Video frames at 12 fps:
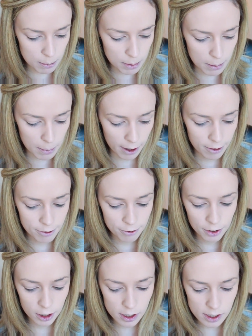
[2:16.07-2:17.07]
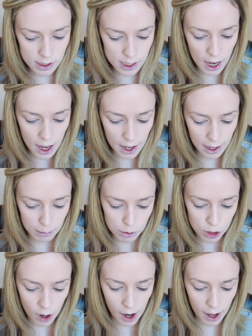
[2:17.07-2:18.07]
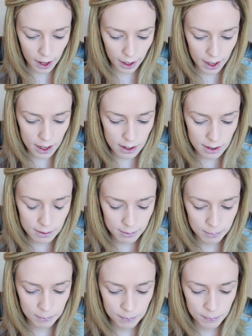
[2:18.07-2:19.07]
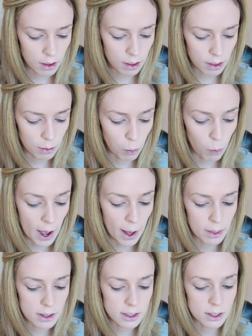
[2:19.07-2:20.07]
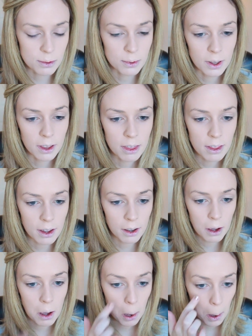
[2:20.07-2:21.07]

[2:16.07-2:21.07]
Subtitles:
be my first time trying it. Wow, this is really thick.